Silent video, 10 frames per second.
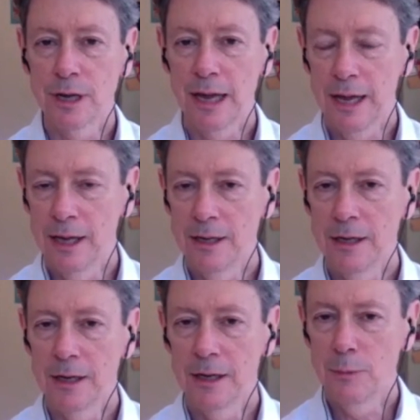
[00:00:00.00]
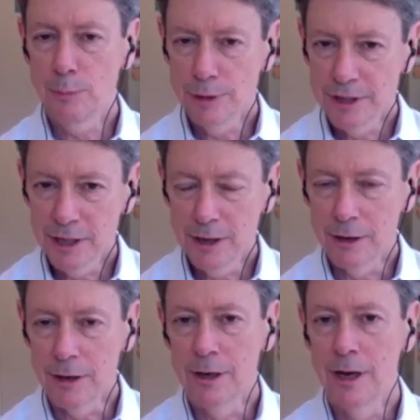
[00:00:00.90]
And in
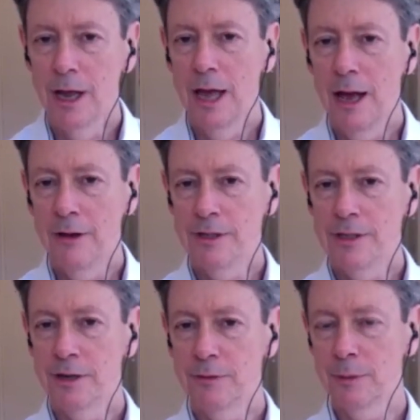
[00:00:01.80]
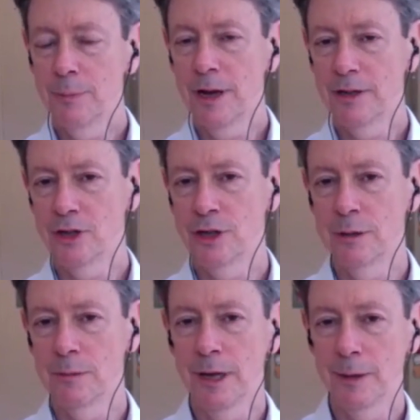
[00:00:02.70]
particular, how does
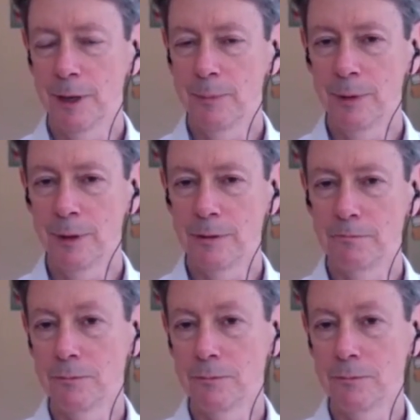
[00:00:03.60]
self-compassion make people